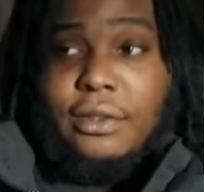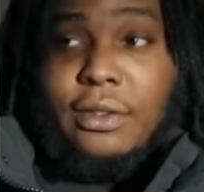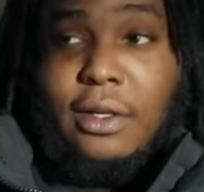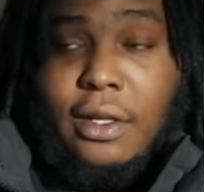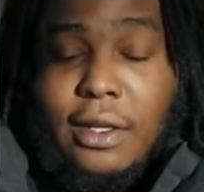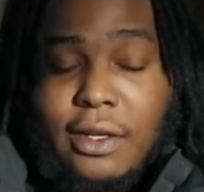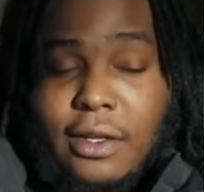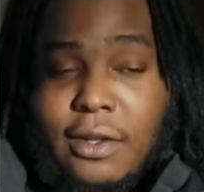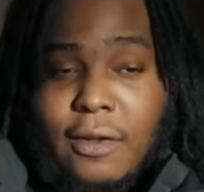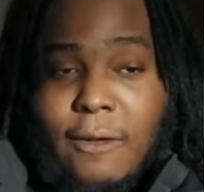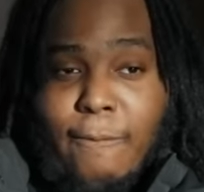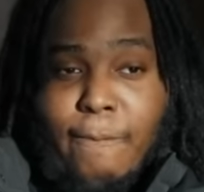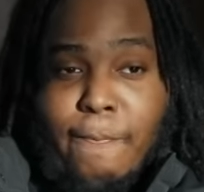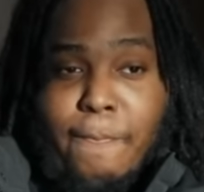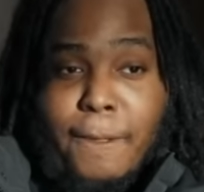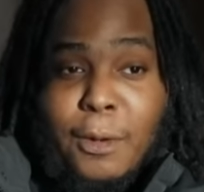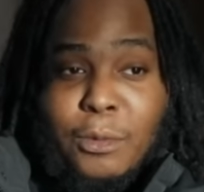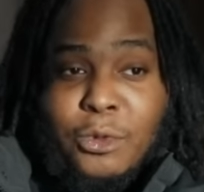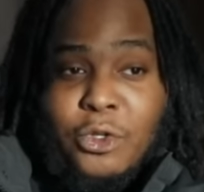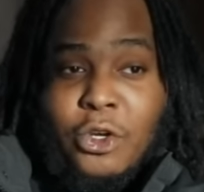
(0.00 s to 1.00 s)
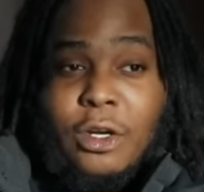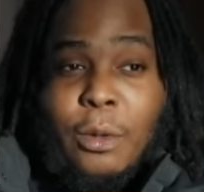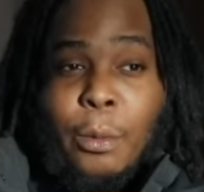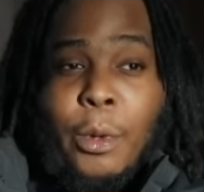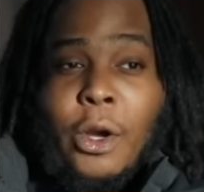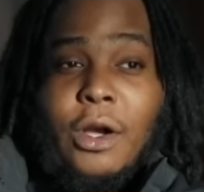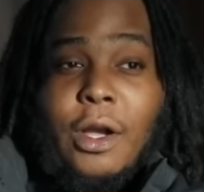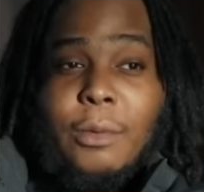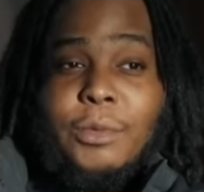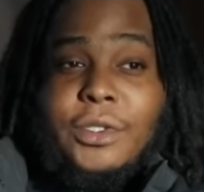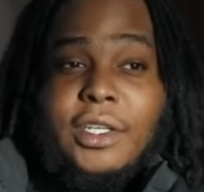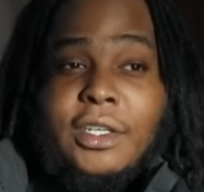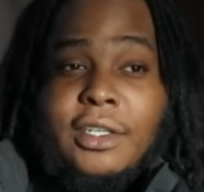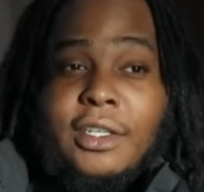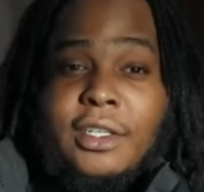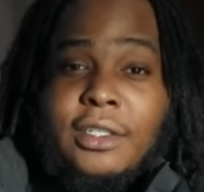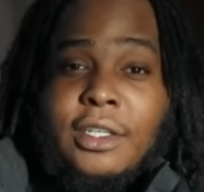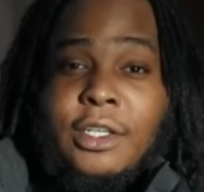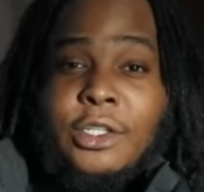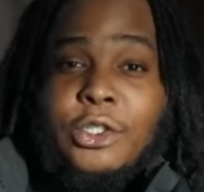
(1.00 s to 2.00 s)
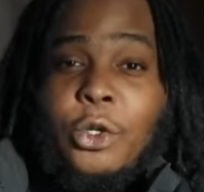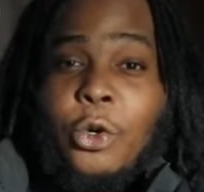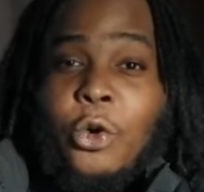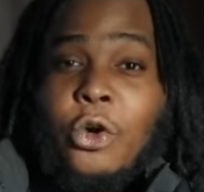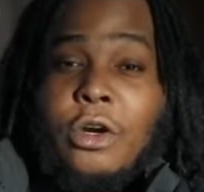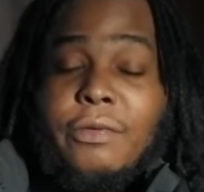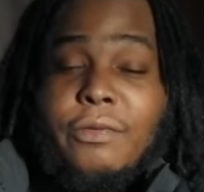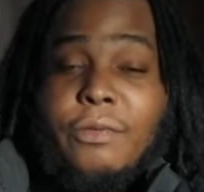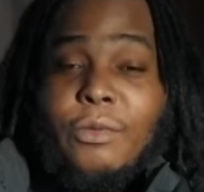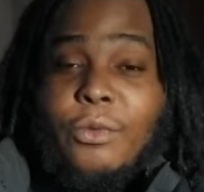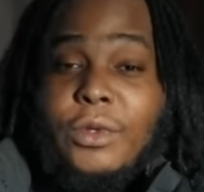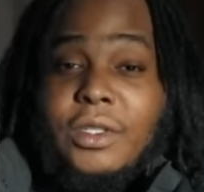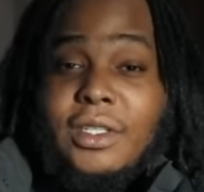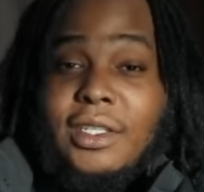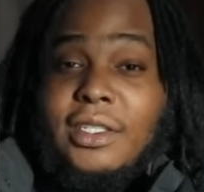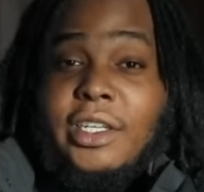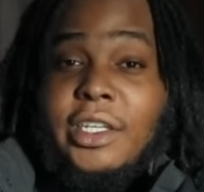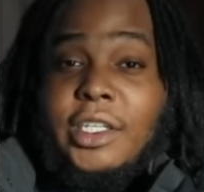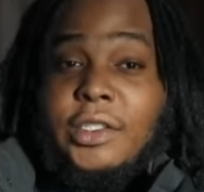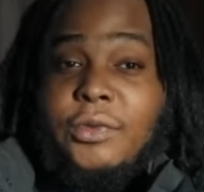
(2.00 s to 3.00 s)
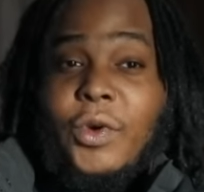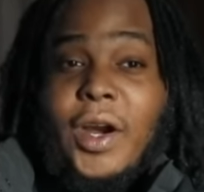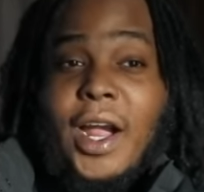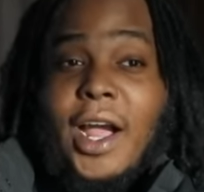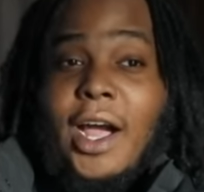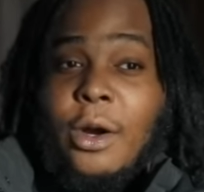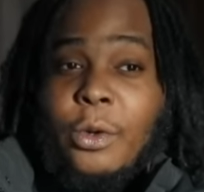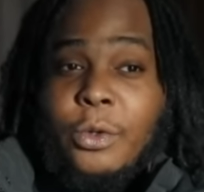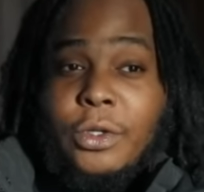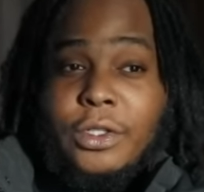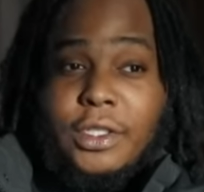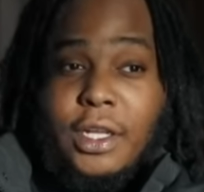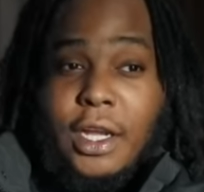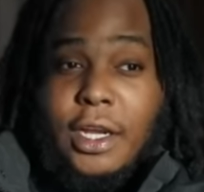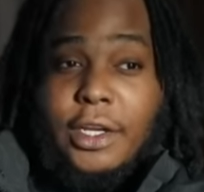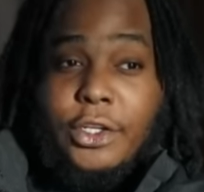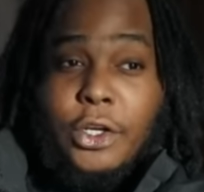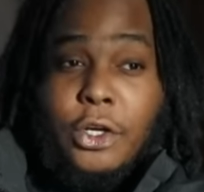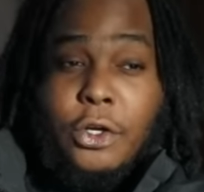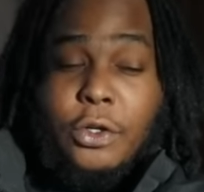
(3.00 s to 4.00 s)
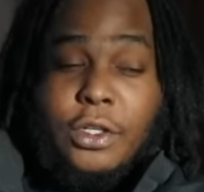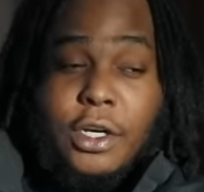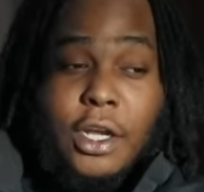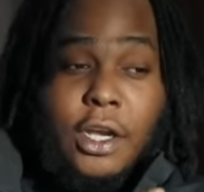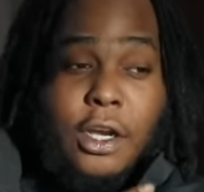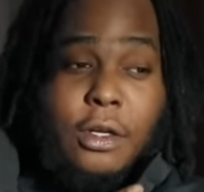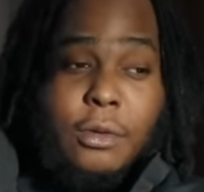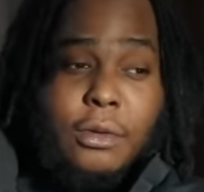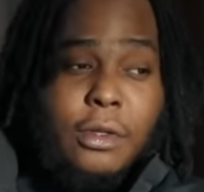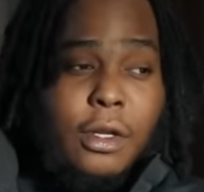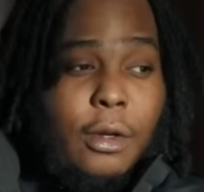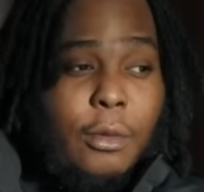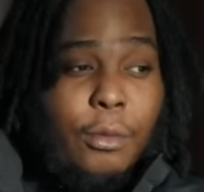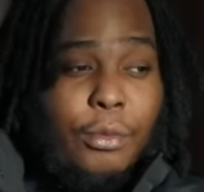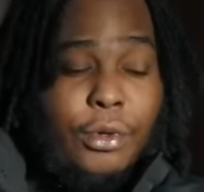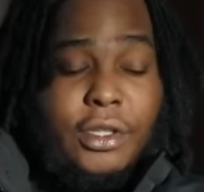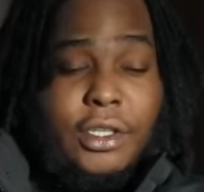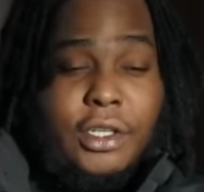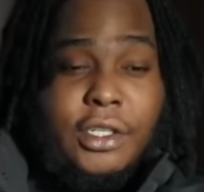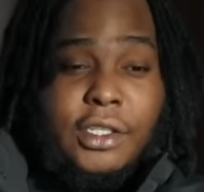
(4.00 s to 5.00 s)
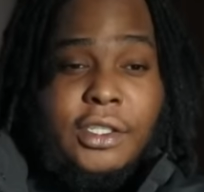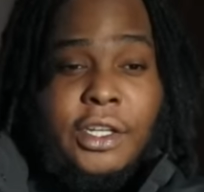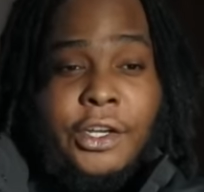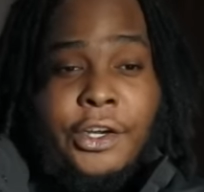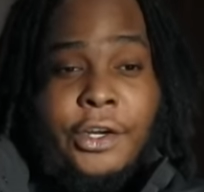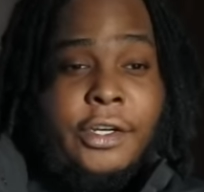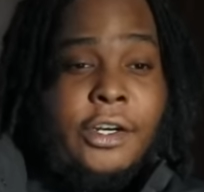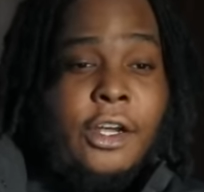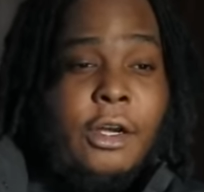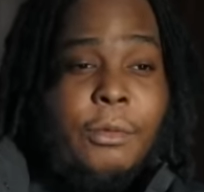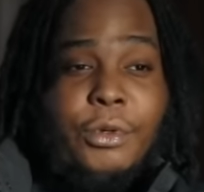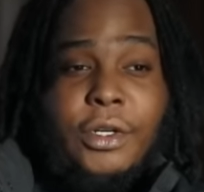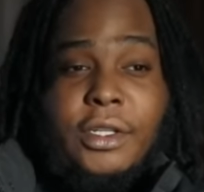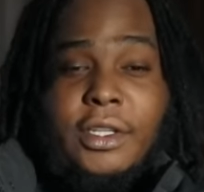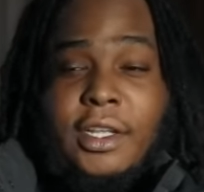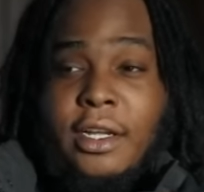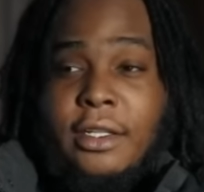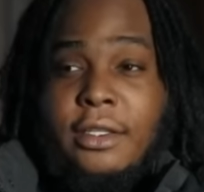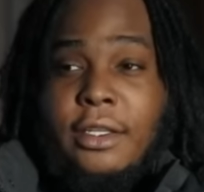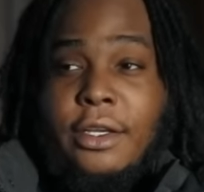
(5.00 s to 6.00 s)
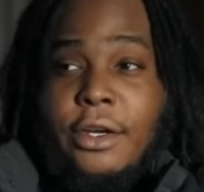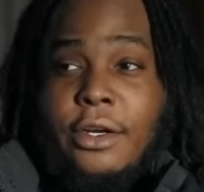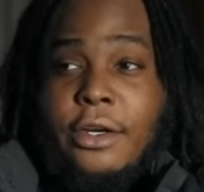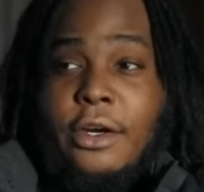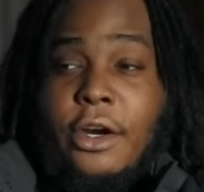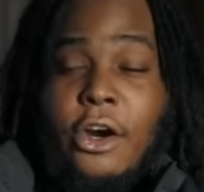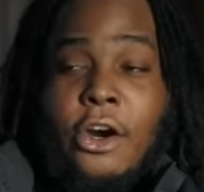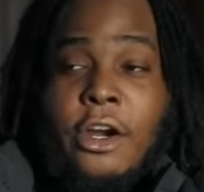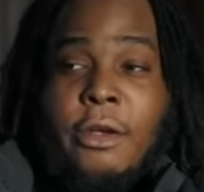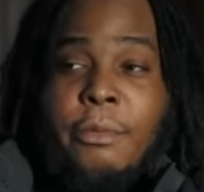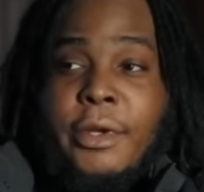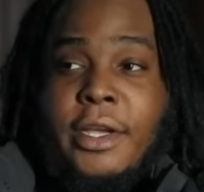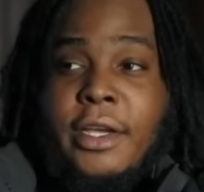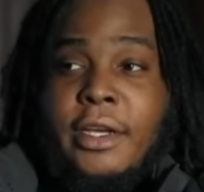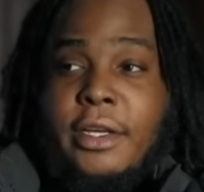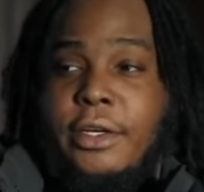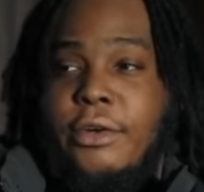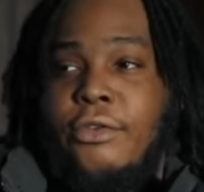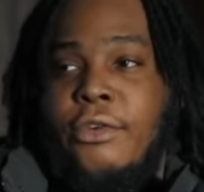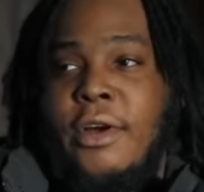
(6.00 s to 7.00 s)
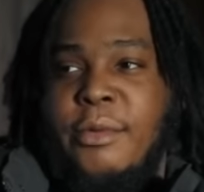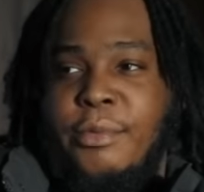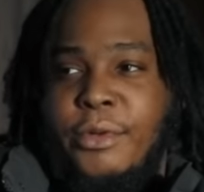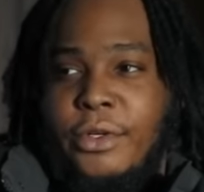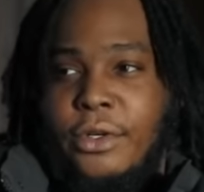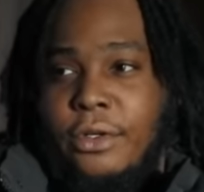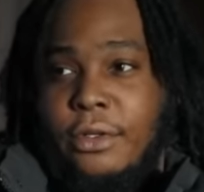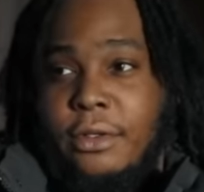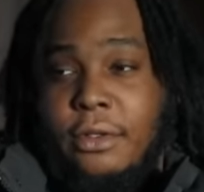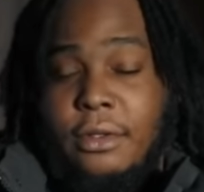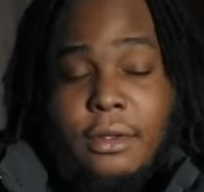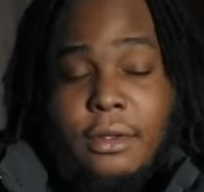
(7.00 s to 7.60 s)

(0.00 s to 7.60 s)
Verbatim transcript: Like I'm talking about, I'm sitting in Discord with these niggas for hours, like yo, nah, put this there, nah, put that there, all right, bet, and then rapping on it.